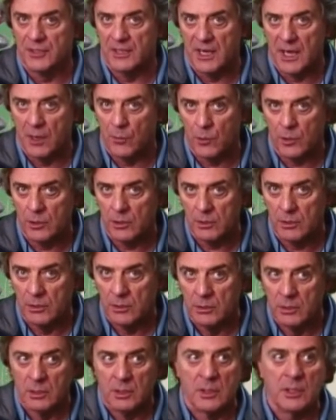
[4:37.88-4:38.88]
an hour
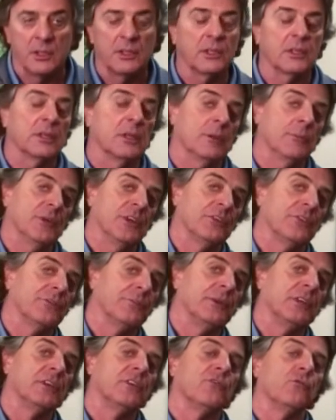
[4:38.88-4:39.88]
and a club head
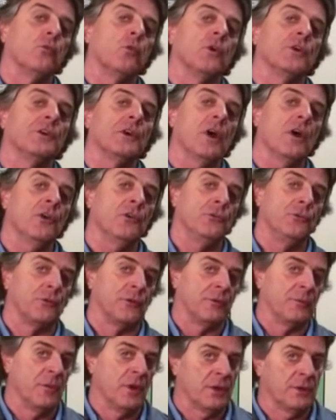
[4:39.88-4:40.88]
speed of
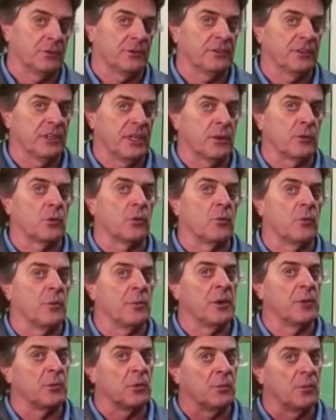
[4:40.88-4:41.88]
100 miles an hour.
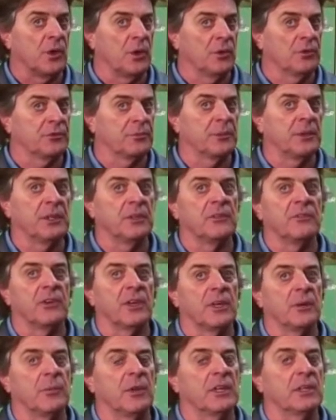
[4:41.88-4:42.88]
Remember, ball speed
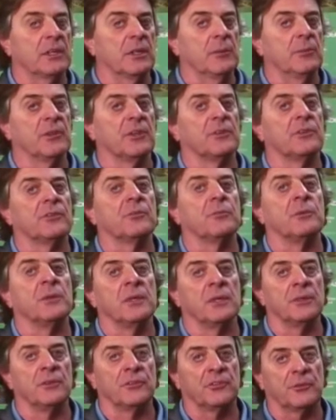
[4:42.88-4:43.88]
divided by club head
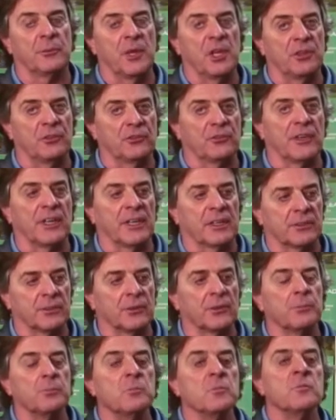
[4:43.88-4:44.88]
speed is smash
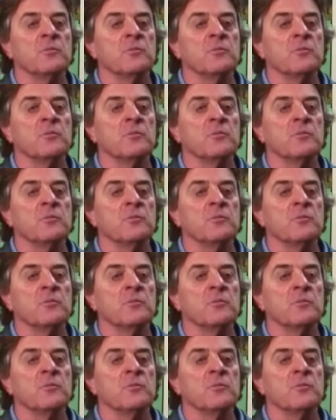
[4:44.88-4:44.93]
factor.